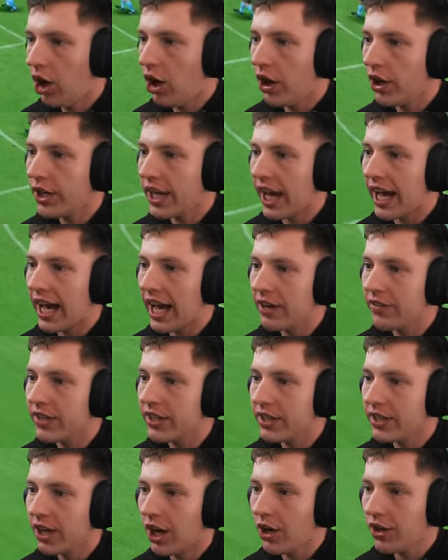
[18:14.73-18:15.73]
Oh, okay,
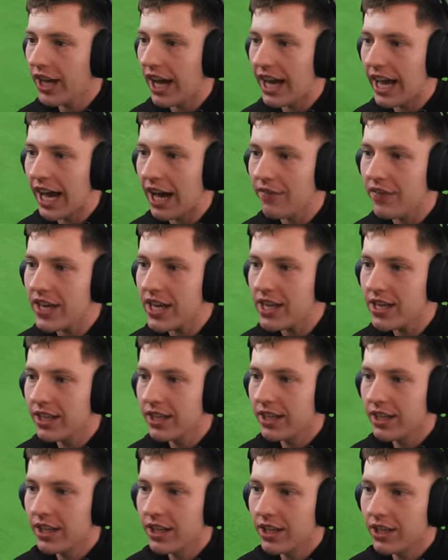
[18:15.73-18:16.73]
Harvey. Okay, Harvey.
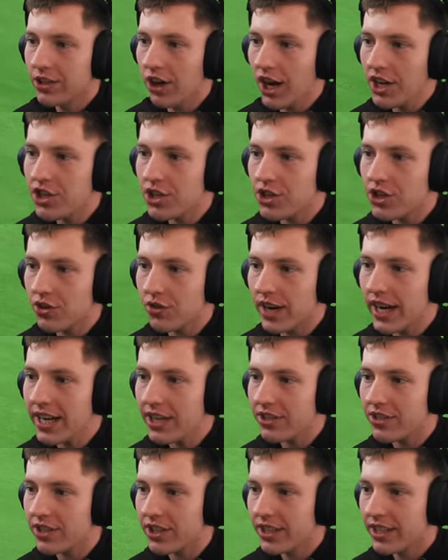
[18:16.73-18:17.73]
Nice and
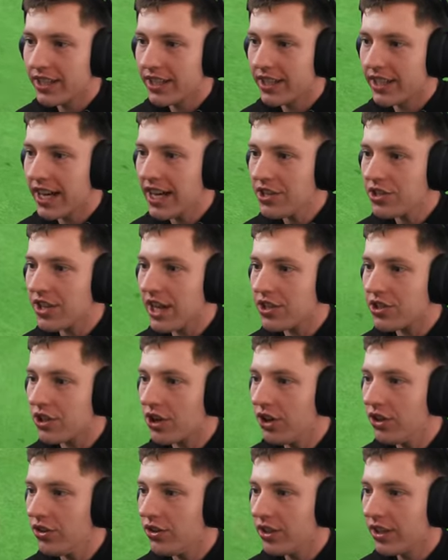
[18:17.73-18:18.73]
direct. Yes, that's
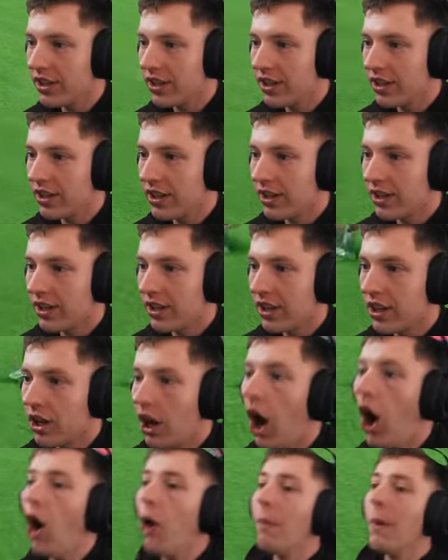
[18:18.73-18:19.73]
good.
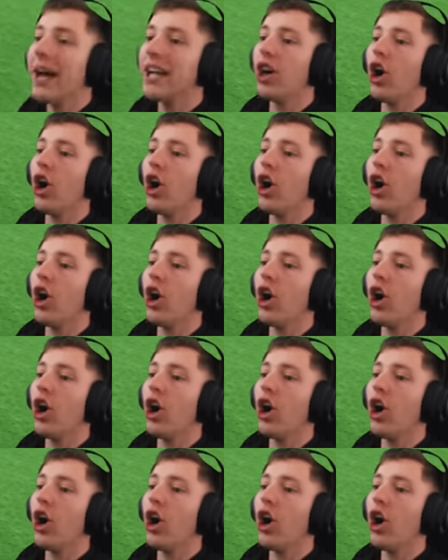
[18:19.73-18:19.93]
Oh